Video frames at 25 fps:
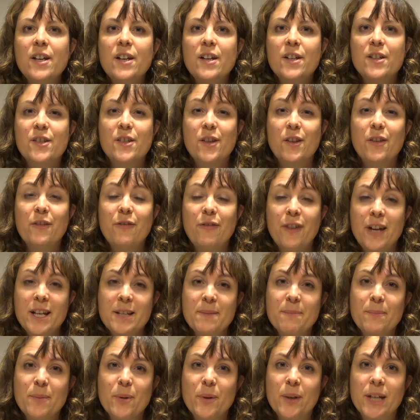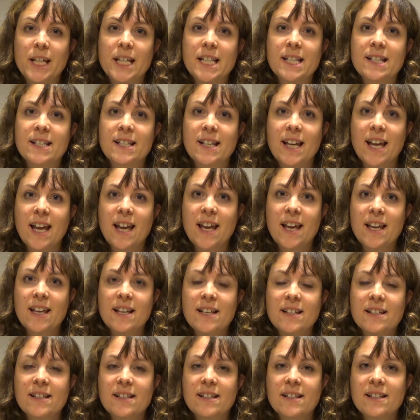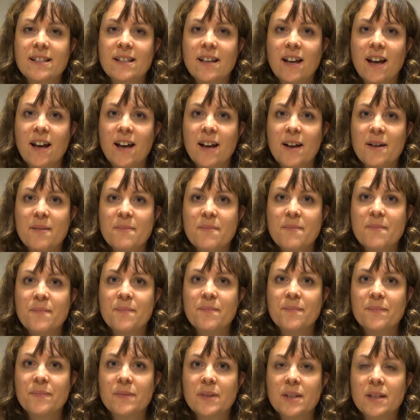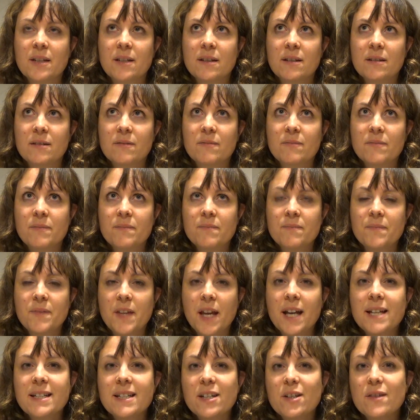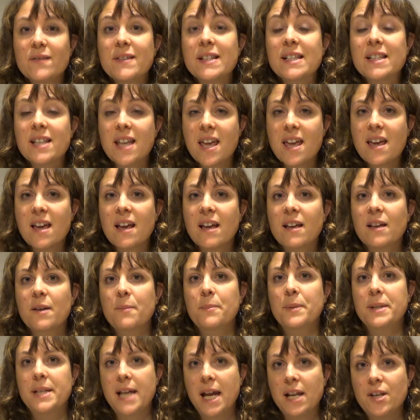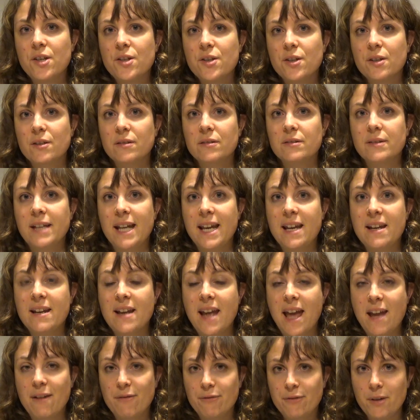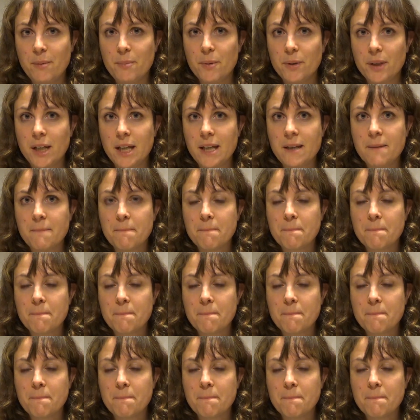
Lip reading: So the first point is the idea of seeing potential in everybody.